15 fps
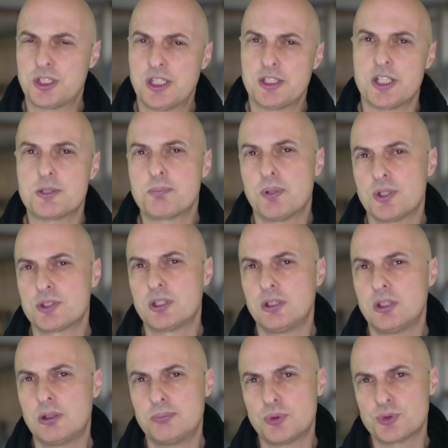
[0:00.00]
journeys puts a
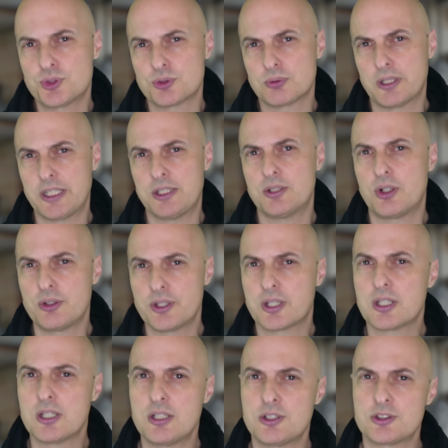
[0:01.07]
lot more strain on the
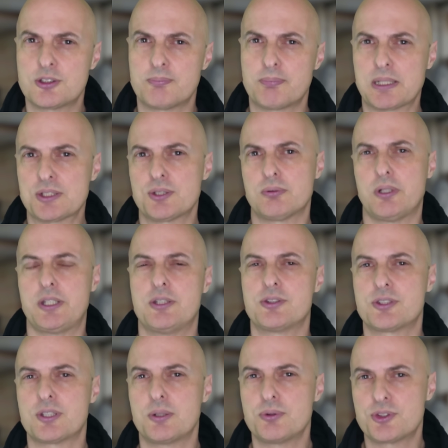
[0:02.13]
car's battery.
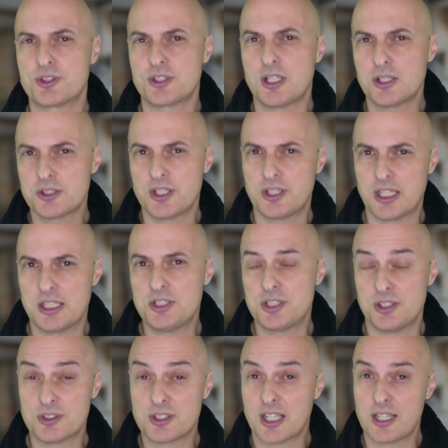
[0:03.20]
So starting the
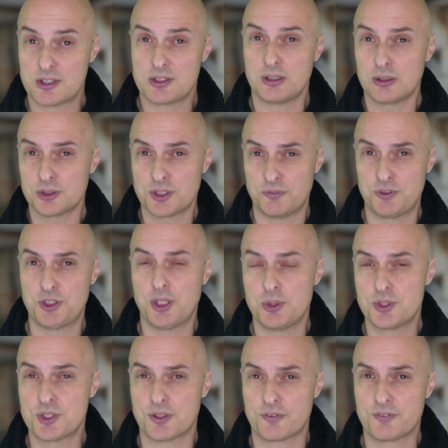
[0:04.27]
engine takes a lot of
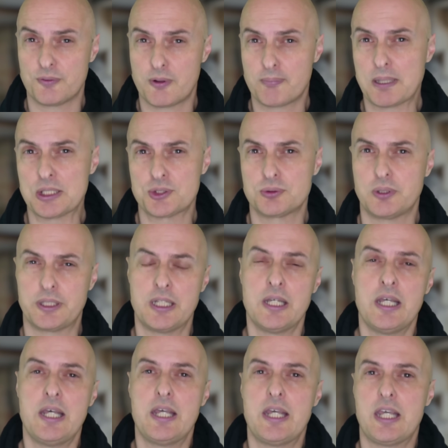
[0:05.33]
juice from the battery.
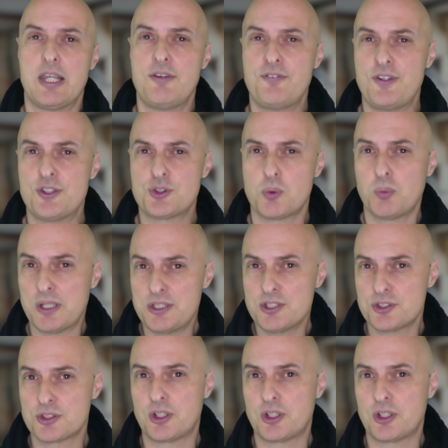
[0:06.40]
If it's winter